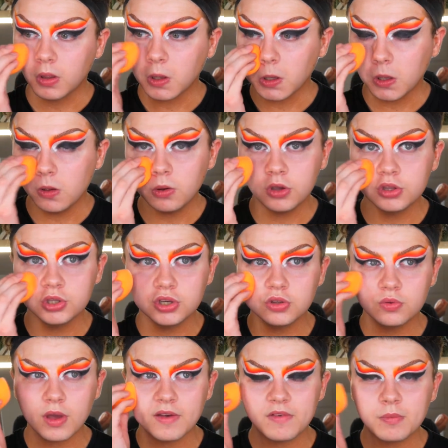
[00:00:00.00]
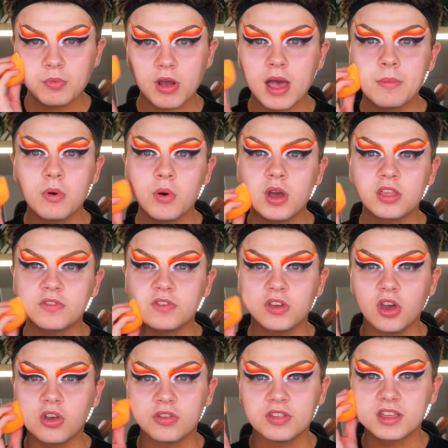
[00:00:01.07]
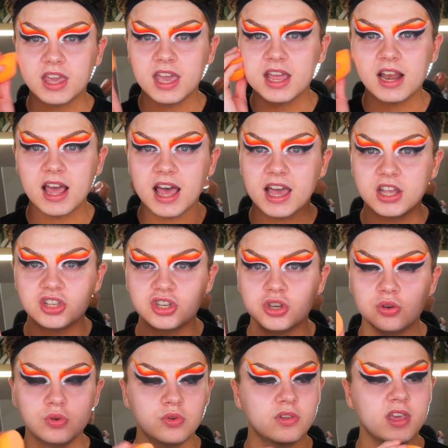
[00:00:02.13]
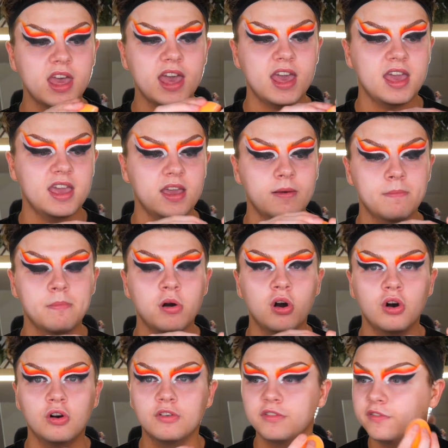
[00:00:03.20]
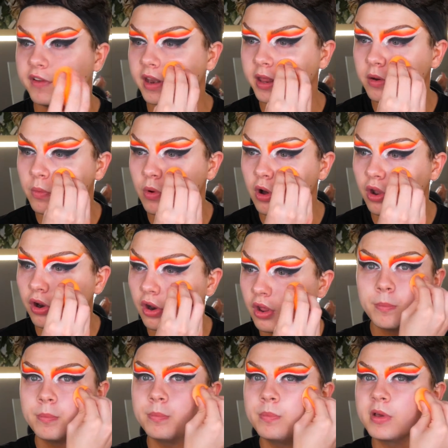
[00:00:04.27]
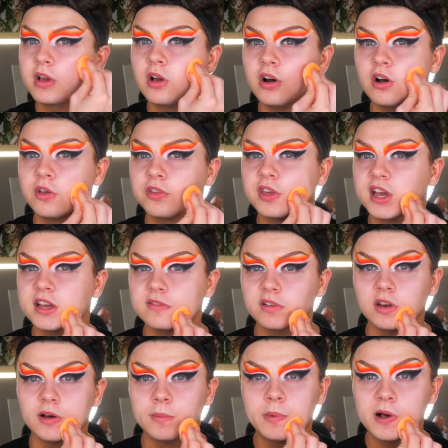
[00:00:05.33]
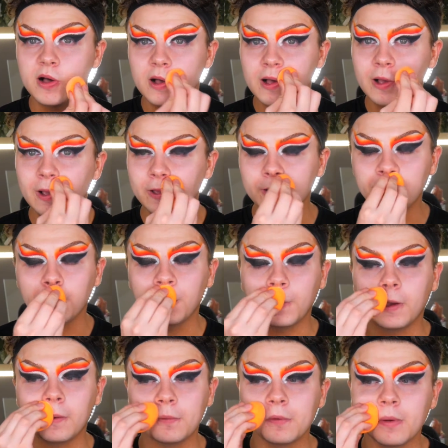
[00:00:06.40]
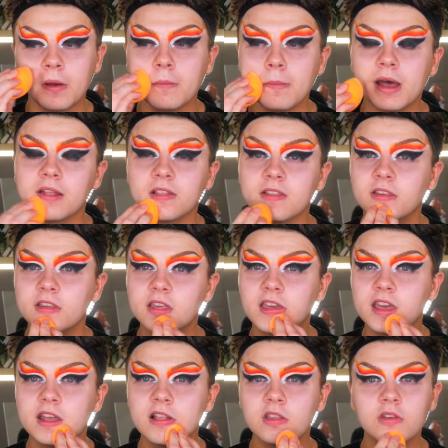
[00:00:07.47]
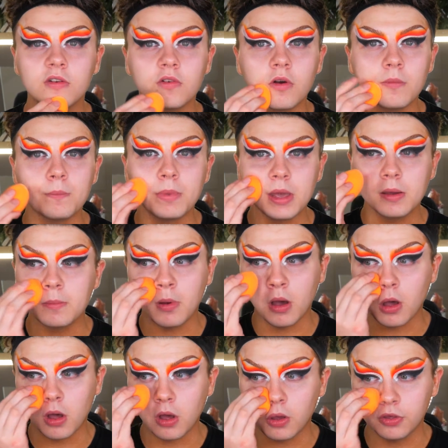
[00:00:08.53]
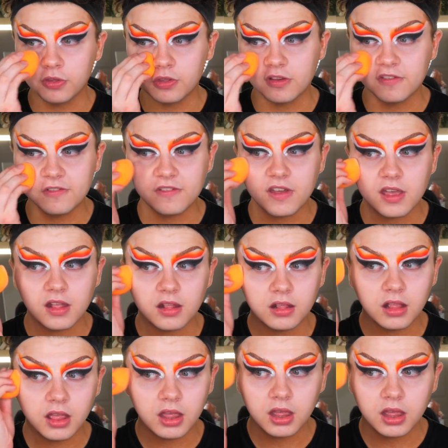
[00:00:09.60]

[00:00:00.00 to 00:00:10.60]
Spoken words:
You can choose whatever primer works for your skin. I choose a pore filling one because I have a lot of pores. I have a man's skin, so I've got big pores to fill.